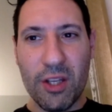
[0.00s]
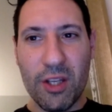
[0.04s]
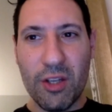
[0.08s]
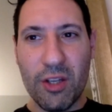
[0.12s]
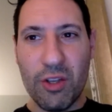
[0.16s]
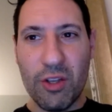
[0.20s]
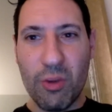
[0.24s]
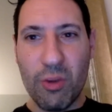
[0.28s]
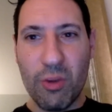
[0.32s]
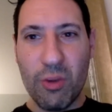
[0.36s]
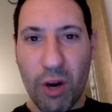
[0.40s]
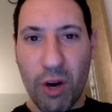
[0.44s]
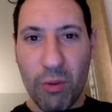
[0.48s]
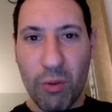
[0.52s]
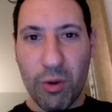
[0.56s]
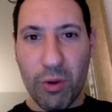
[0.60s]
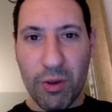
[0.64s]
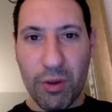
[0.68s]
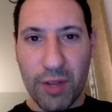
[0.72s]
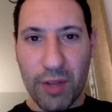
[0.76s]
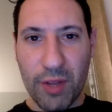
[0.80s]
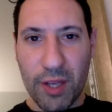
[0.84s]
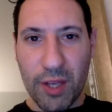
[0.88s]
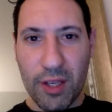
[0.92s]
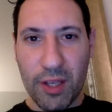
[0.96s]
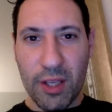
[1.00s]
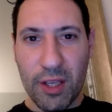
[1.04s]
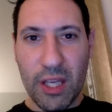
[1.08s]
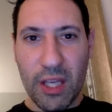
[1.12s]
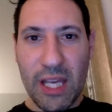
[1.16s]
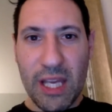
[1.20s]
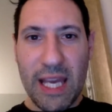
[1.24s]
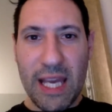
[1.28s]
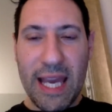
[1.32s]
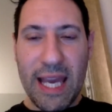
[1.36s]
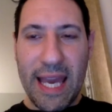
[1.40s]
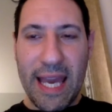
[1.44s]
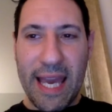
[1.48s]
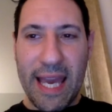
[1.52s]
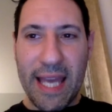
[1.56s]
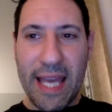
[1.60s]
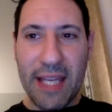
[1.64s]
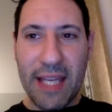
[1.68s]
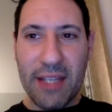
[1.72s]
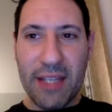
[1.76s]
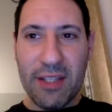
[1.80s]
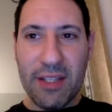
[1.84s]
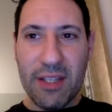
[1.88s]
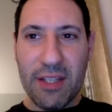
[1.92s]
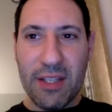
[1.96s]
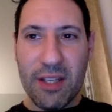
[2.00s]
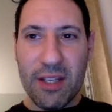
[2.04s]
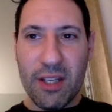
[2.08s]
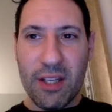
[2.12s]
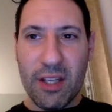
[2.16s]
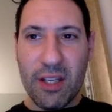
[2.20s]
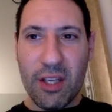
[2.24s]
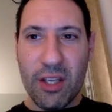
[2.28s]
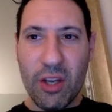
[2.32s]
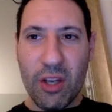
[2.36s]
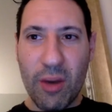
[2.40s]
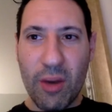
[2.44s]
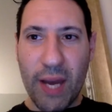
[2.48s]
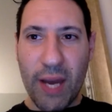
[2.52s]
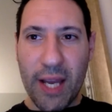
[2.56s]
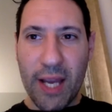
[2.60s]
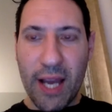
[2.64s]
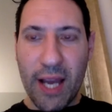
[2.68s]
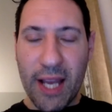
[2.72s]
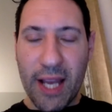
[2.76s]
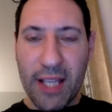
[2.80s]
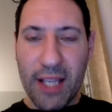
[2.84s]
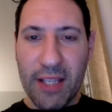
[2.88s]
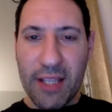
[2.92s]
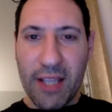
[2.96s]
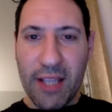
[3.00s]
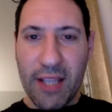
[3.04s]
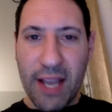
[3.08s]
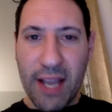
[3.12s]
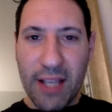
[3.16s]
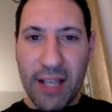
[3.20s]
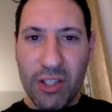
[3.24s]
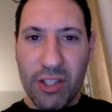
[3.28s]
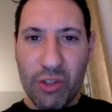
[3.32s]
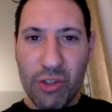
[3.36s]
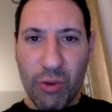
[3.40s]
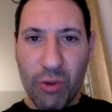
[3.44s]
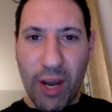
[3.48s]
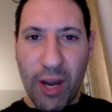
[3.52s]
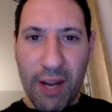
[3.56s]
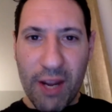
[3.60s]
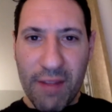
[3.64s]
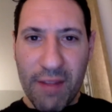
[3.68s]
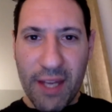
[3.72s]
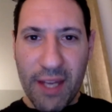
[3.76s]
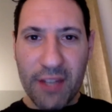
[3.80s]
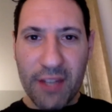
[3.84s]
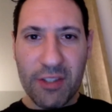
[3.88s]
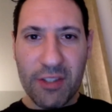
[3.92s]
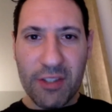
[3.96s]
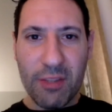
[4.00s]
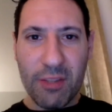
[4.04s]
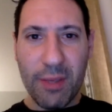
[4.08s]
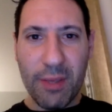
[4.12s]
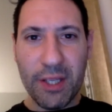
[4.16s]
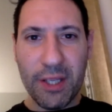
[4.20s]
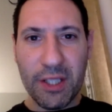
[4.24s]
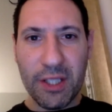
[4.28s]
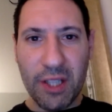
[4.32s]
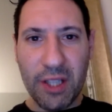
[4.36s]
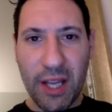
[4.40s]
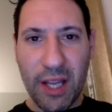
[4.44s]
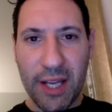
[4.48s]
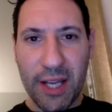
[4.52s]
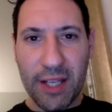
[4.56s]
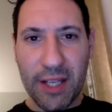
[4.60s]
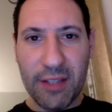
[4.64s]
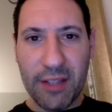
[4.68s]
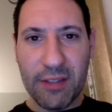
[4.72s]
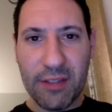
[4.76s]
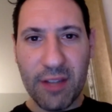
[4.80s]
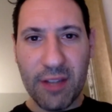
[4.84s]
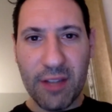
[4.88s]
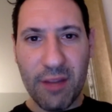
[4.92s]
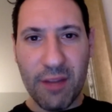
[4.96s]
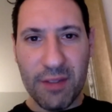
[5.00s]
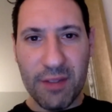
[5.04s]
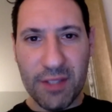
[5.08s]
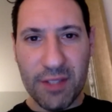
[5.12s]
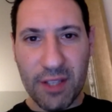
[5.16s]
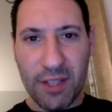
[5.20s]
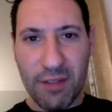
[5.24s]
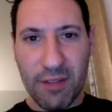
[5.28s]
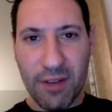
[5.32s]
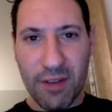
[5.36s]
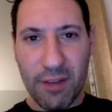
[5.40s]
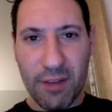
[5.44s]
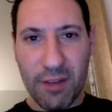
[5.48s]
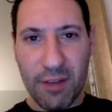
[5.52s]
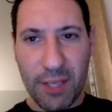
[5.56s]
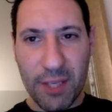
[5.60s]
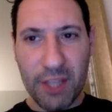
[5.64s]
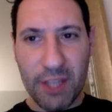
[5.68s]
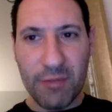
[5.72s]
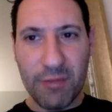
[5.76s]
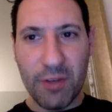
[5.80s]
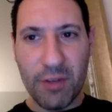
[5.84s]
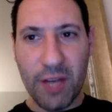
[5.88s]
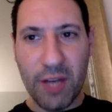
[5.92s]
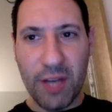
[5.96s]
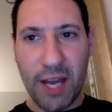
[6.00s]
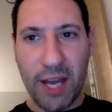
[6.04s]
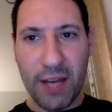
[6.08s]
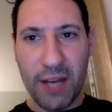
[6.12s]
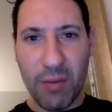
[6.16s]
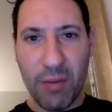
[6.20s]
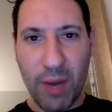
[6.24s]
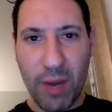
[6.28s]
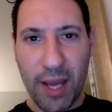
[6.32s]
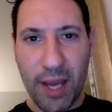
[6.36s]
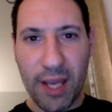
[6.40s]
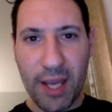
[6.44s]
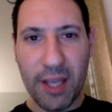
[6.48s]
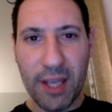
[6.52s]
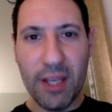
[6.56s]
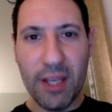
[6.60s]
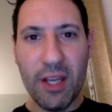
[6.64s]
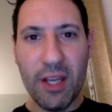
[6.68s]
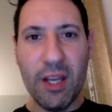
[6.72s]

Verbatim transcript: that you are worthy and you know I, I i drive that into my clients obviously in a very peaceful kind way